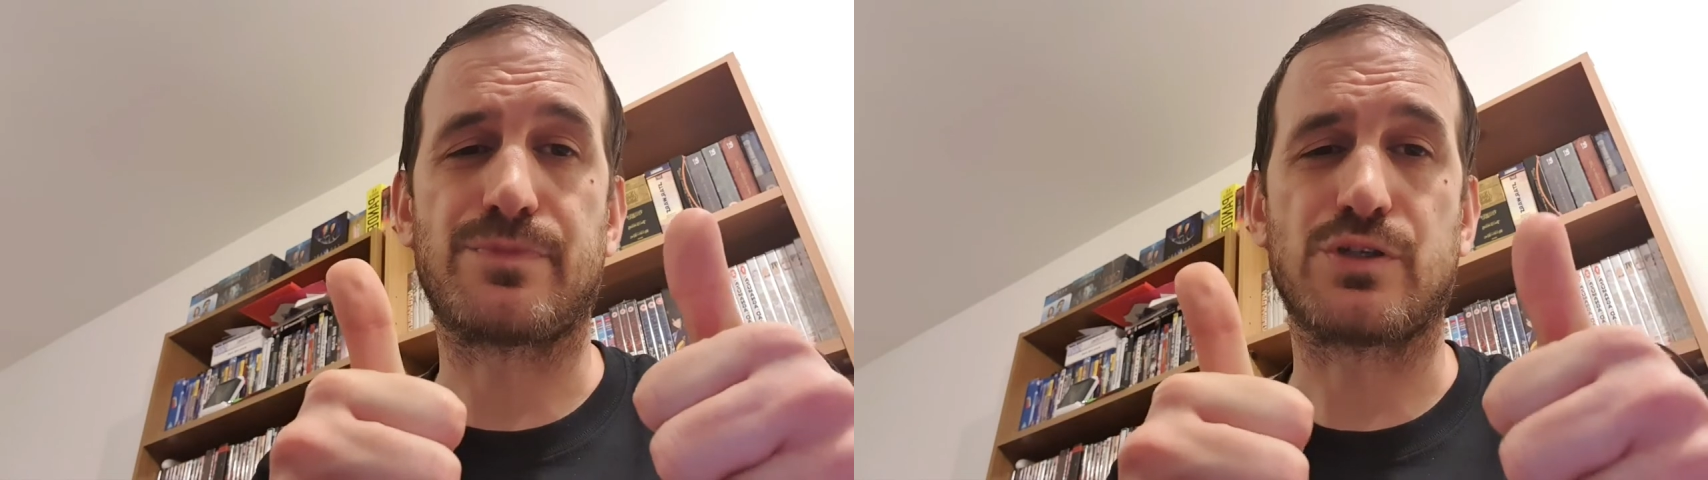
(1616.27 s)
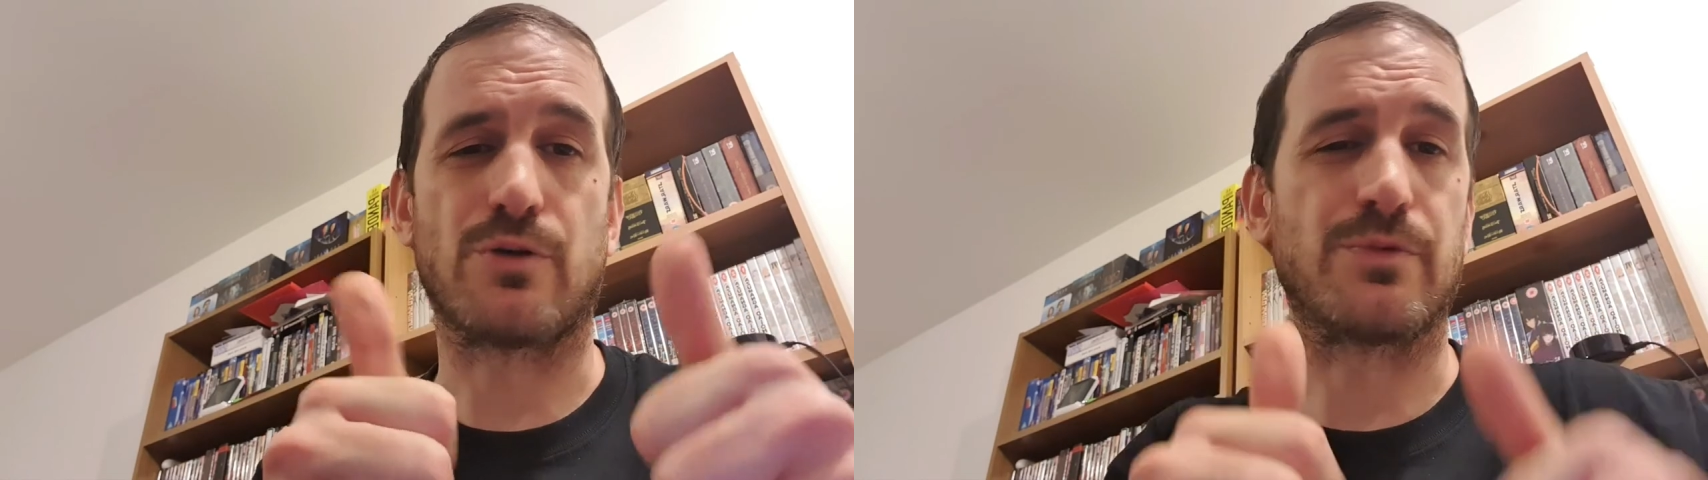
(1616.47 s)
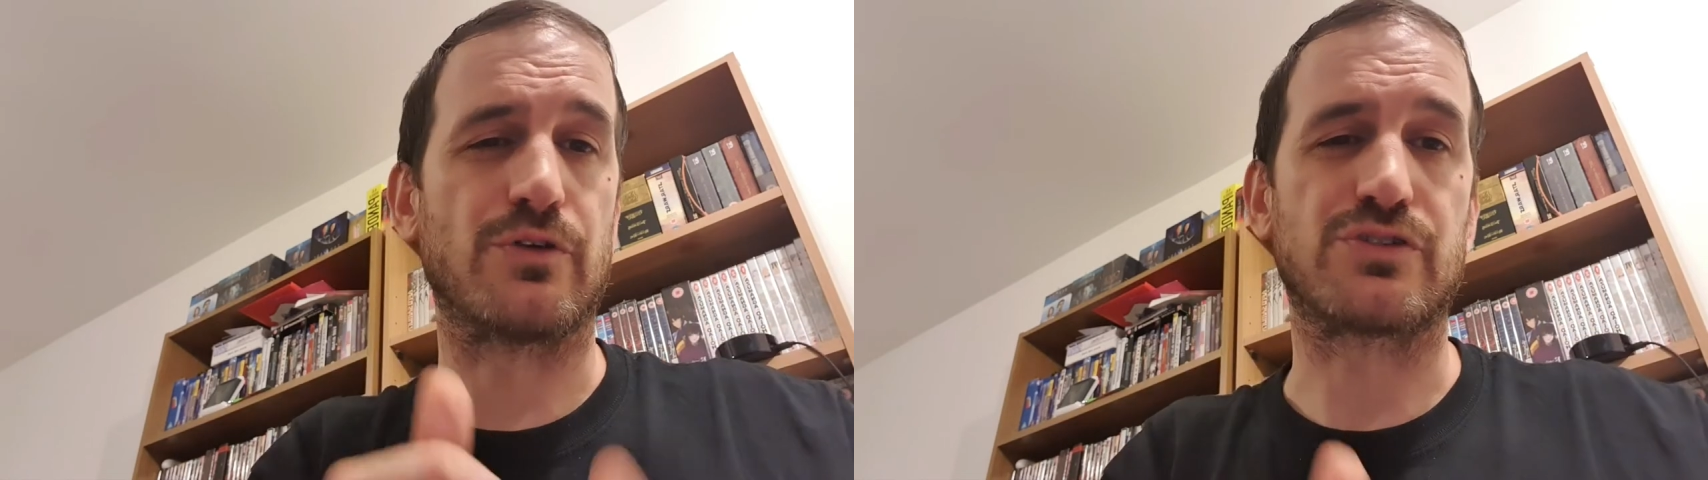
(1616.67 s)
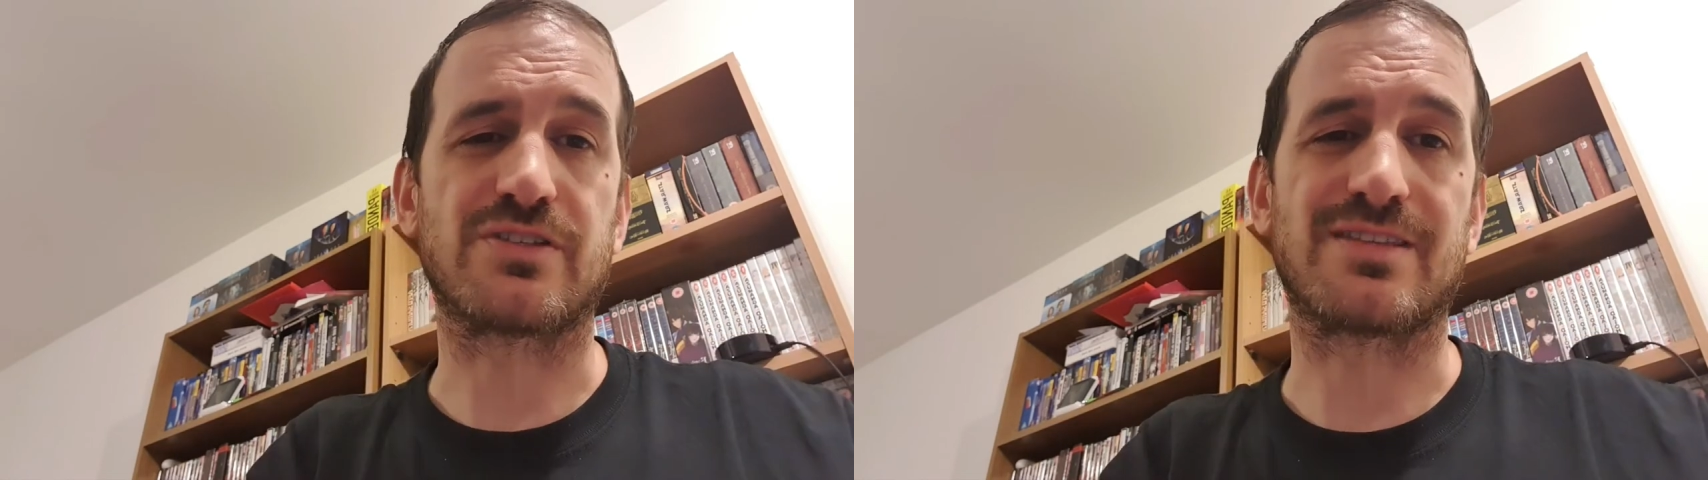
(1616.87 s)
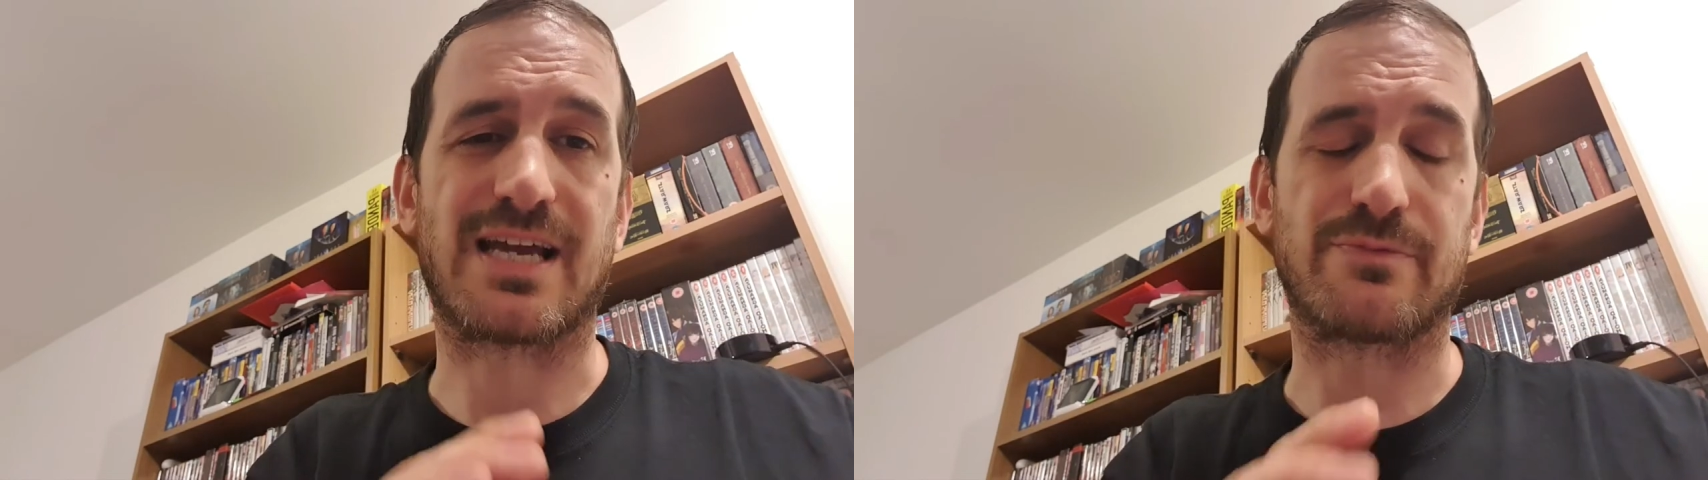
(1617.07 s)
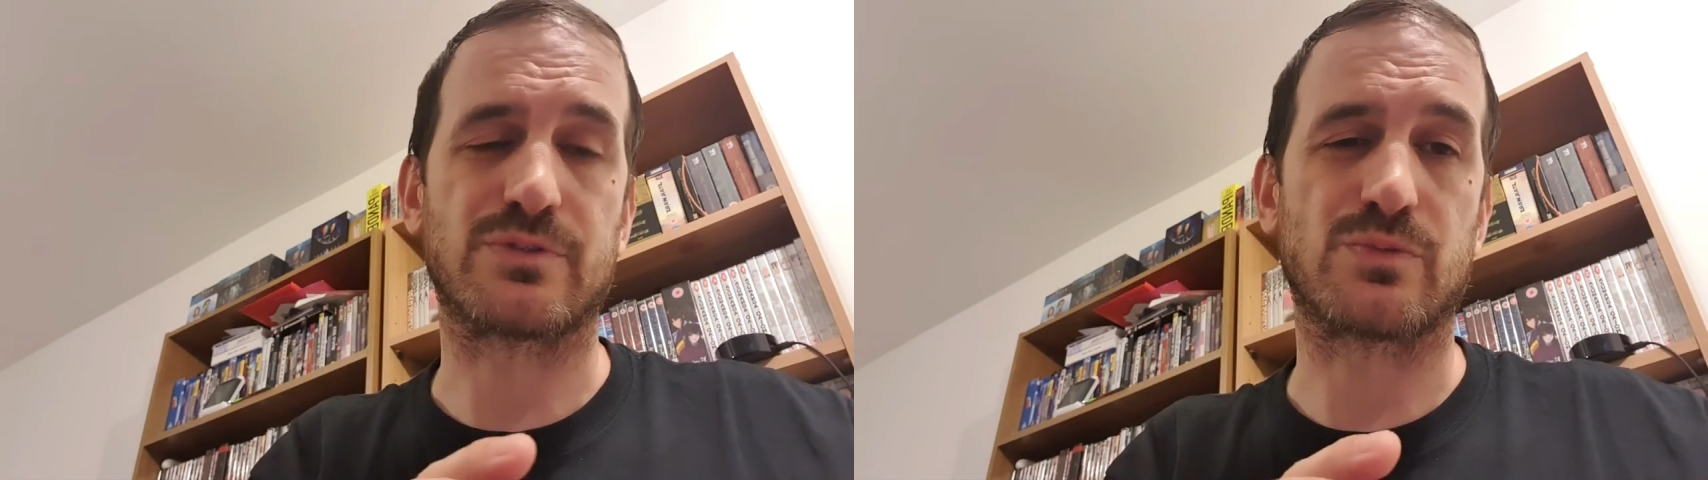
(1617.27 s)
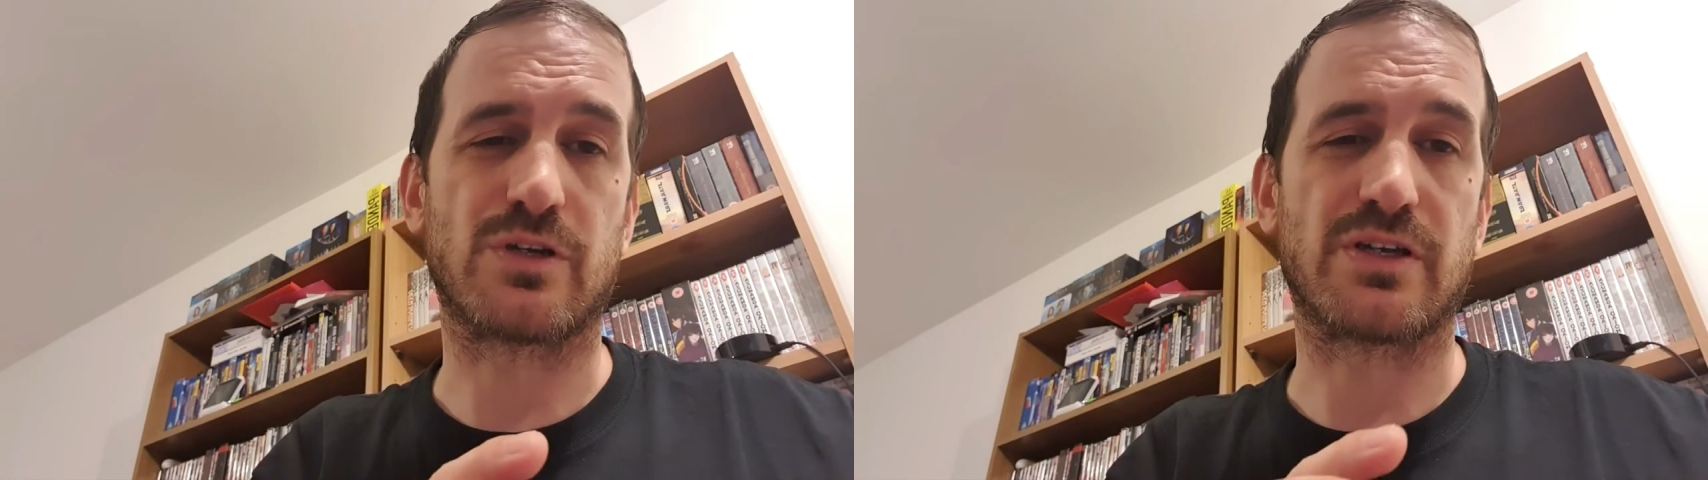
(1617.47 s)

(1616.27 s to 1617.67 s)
top notch. That was what